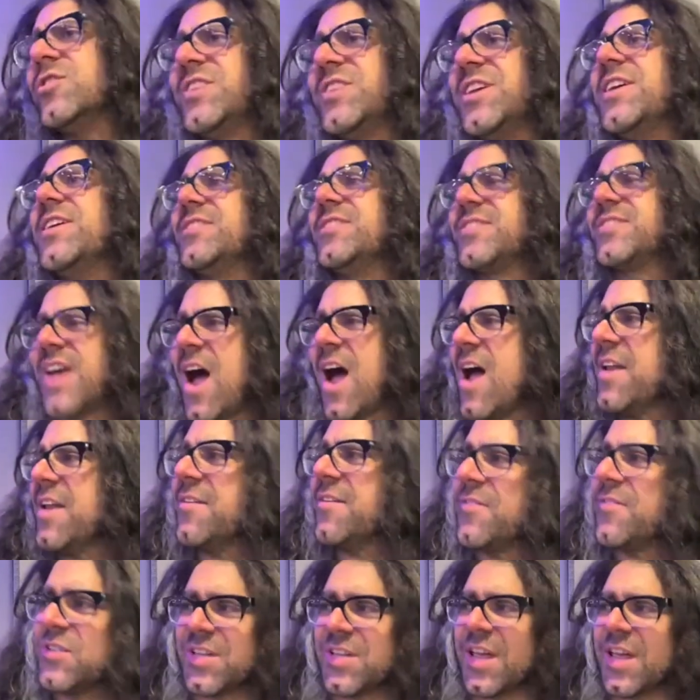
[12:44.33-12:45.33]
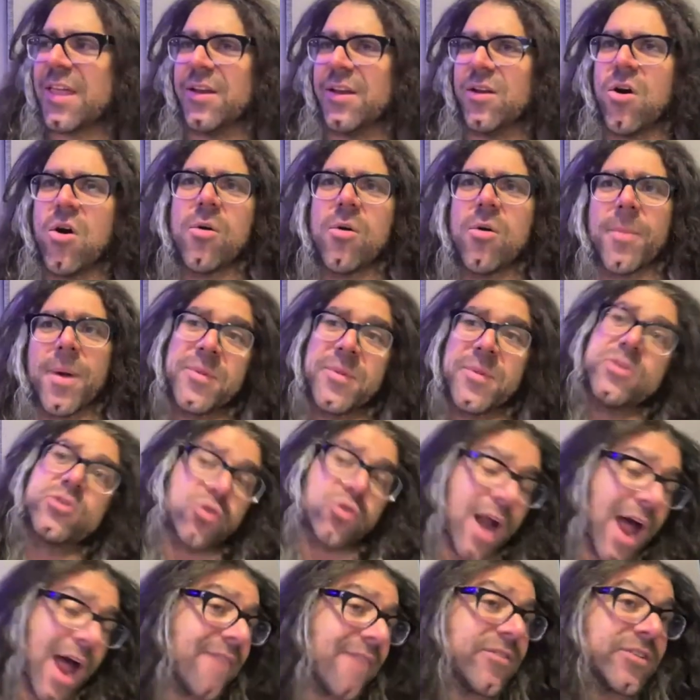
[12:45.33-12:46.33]
is kind of a second home. I mean,
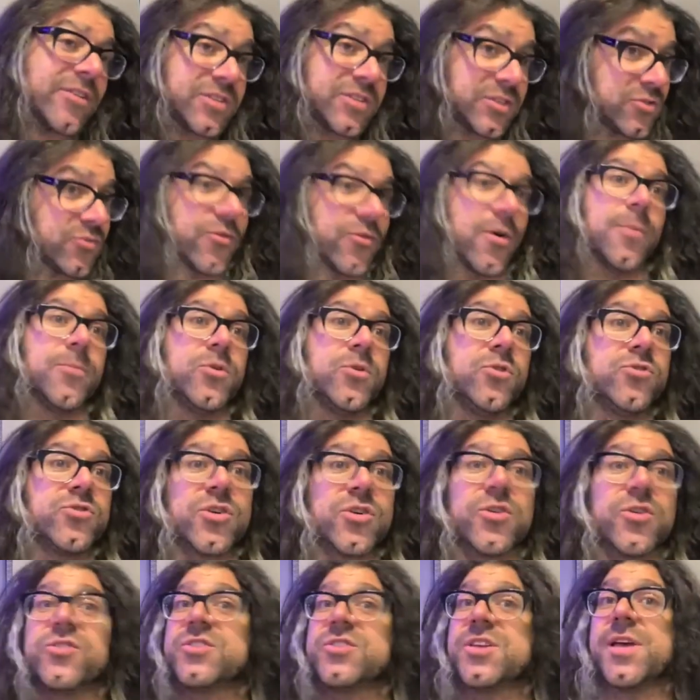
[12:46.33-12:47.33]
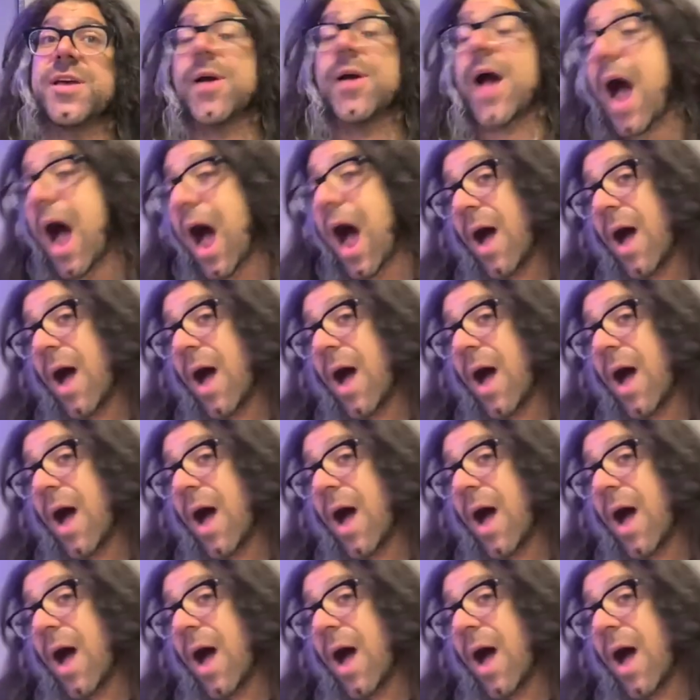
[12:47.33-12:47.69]
Travis is from New Jersey.